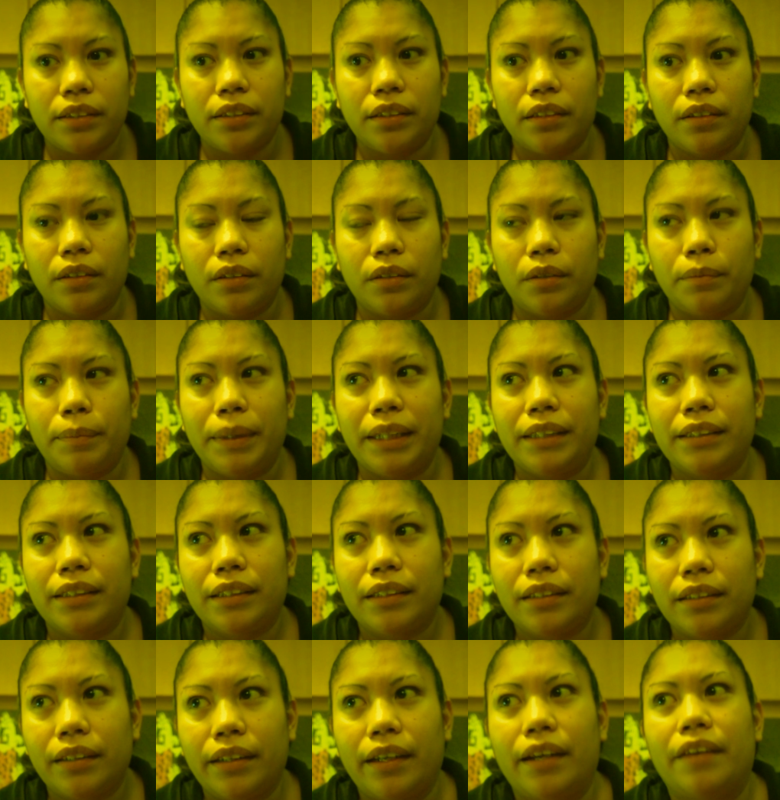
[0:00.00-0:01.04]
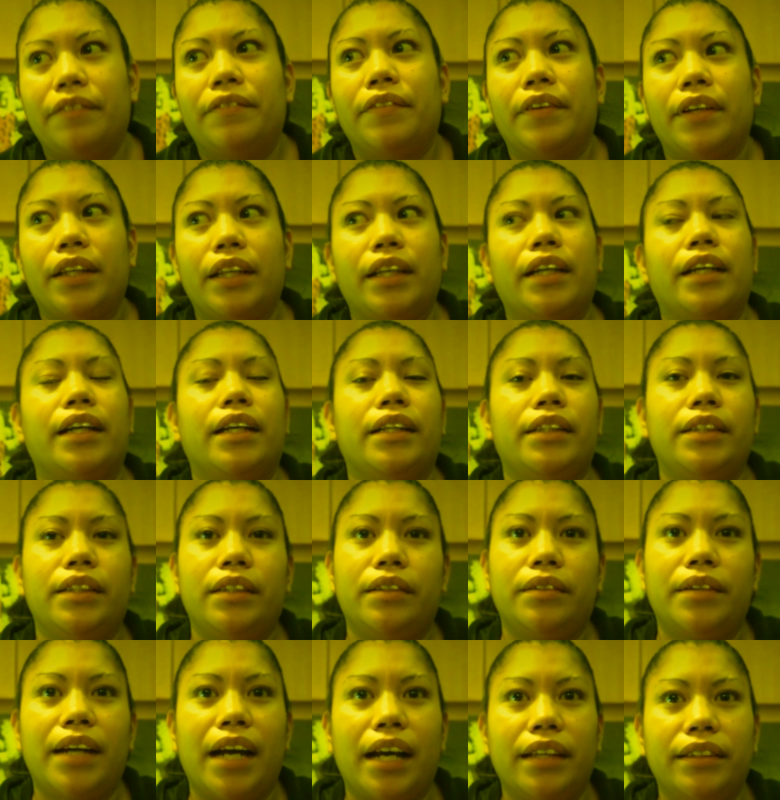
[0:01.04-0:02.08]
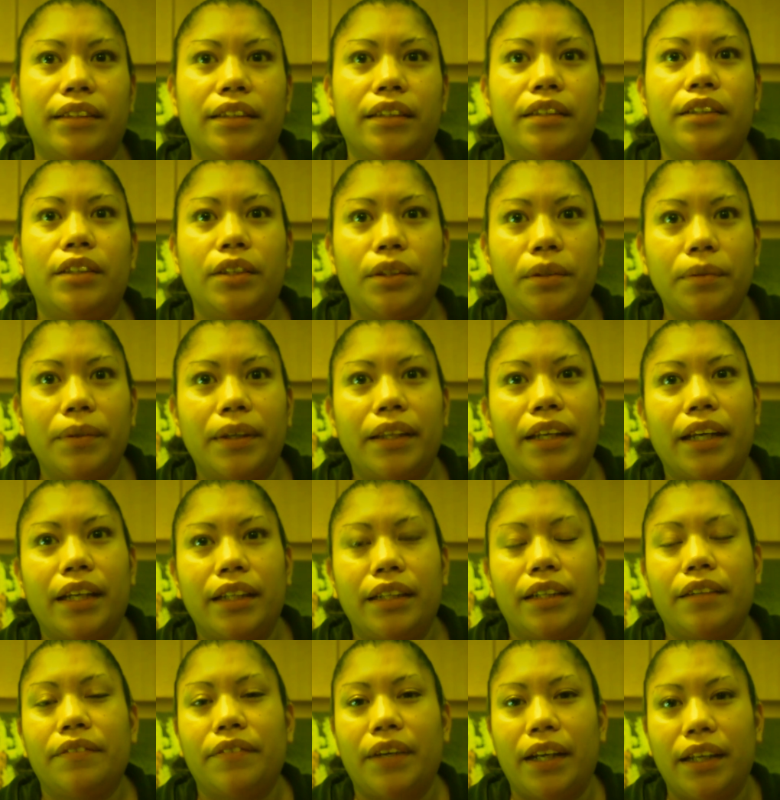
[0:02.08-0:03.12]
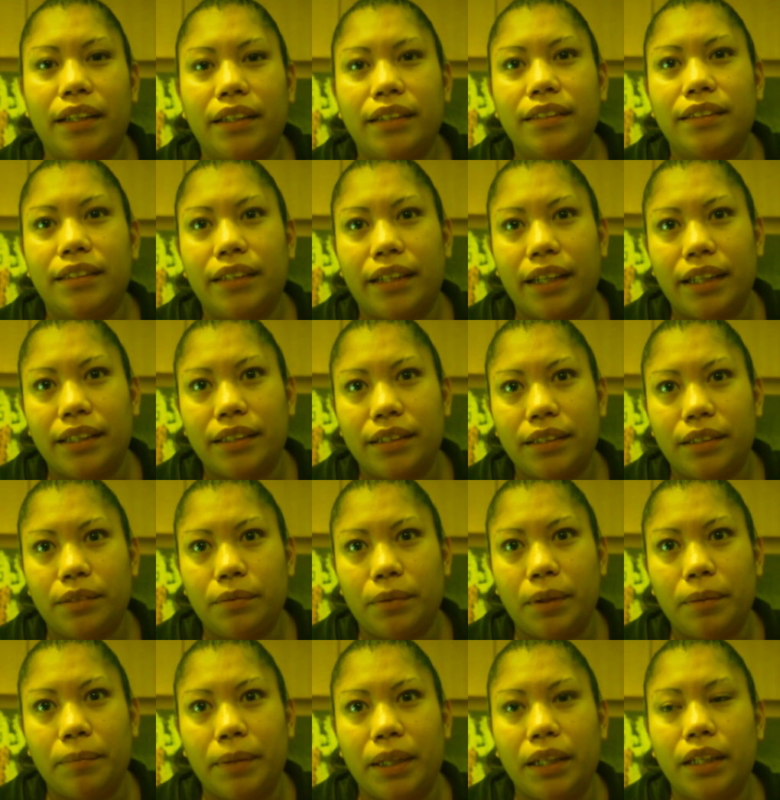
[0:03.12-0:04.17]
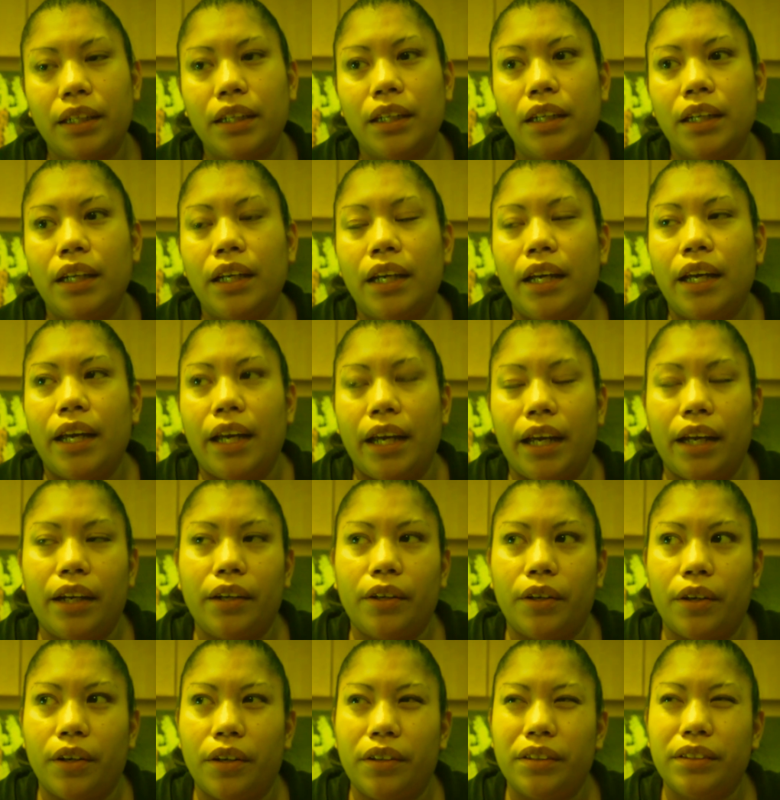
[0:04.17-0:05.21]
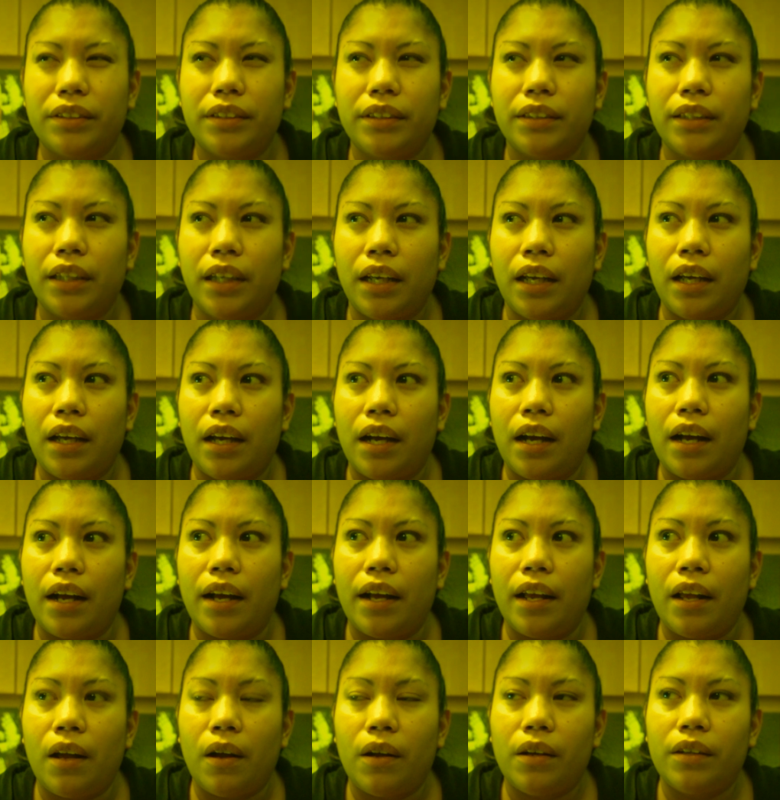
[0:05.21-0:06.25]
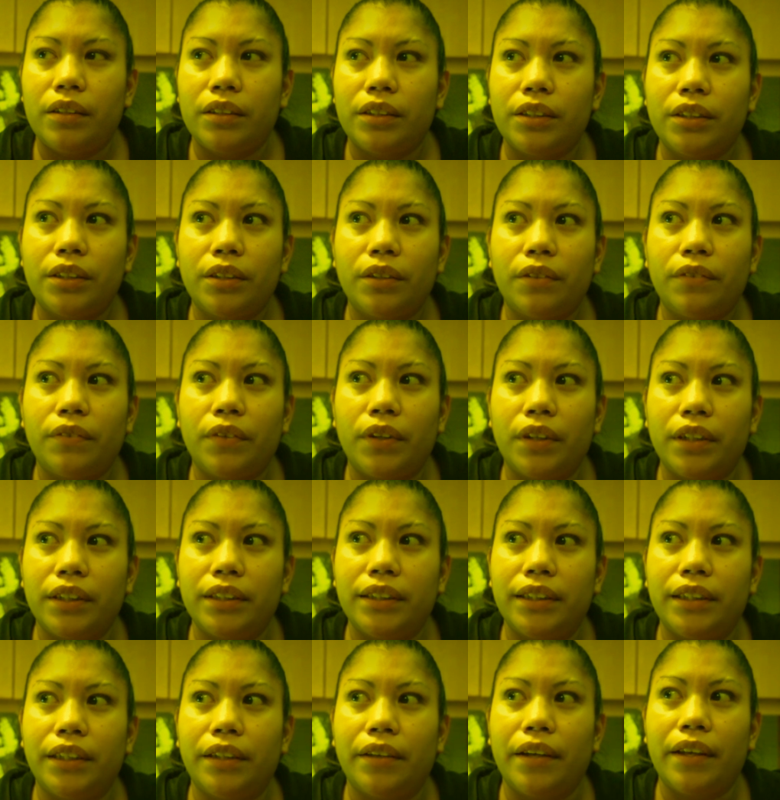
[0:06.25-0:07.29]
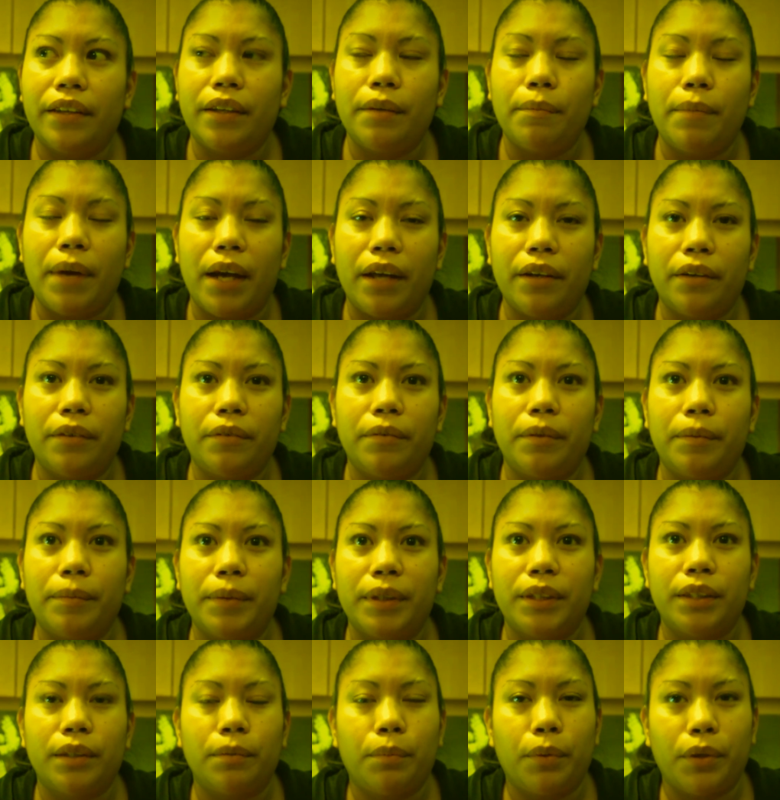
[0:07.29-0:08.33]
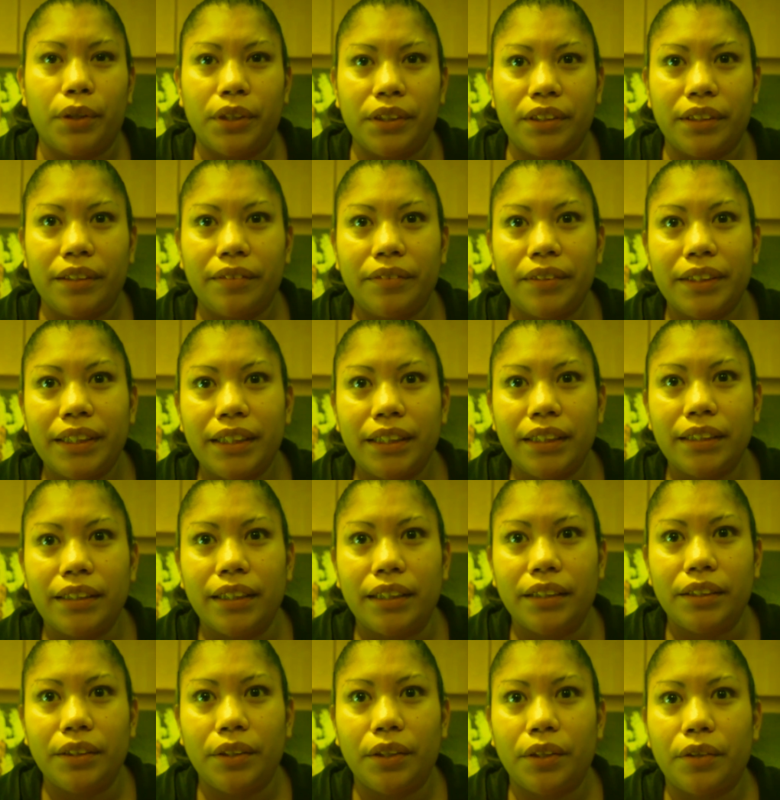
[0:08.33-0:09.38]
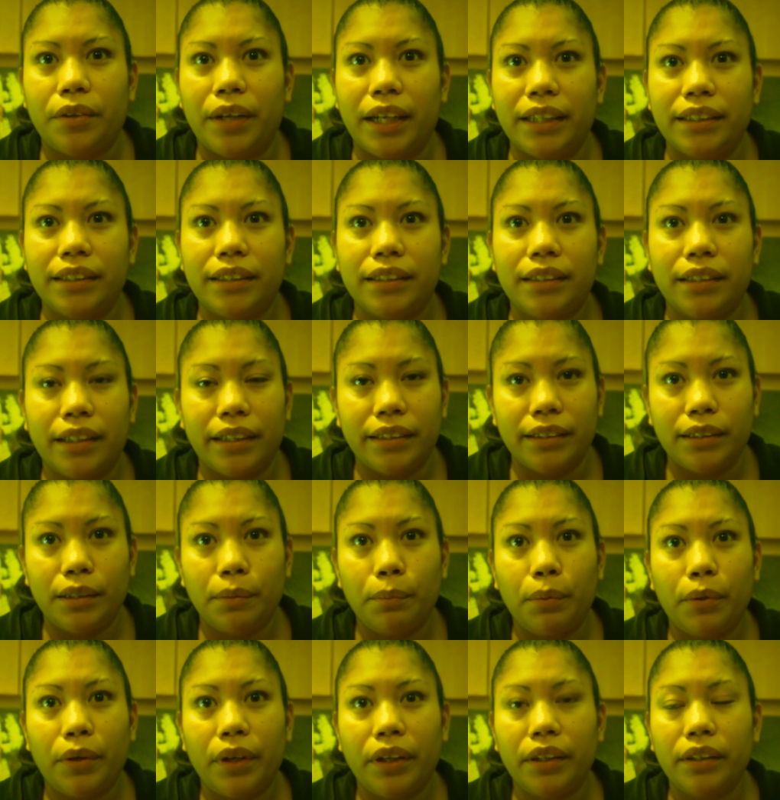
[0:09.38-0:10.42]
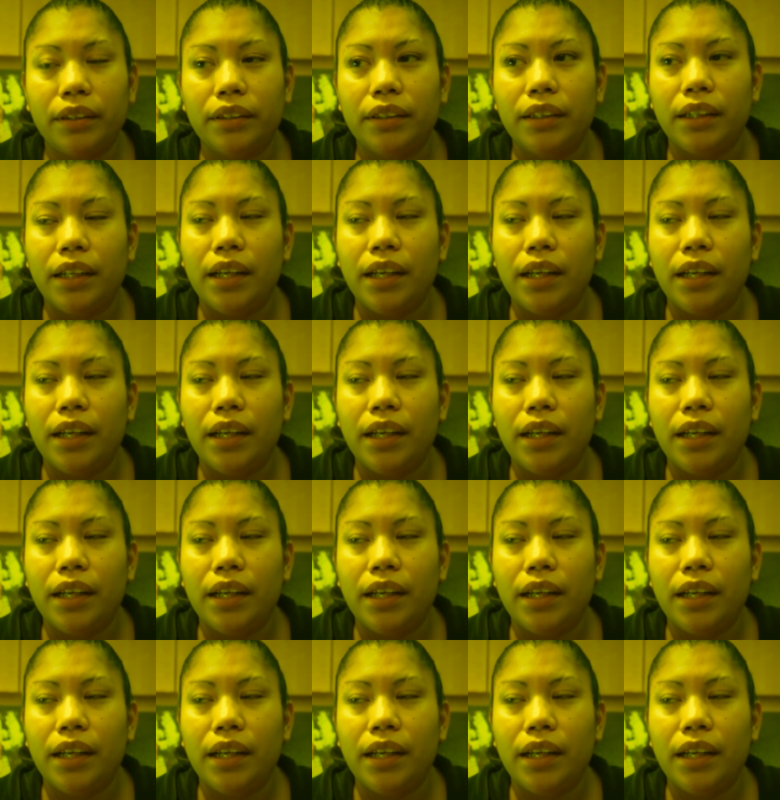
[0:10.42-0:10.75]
So basically everything I do has to do with ending violence against women and girls. I also volunteer at the Battered Women Support Services. I do the crisis line support.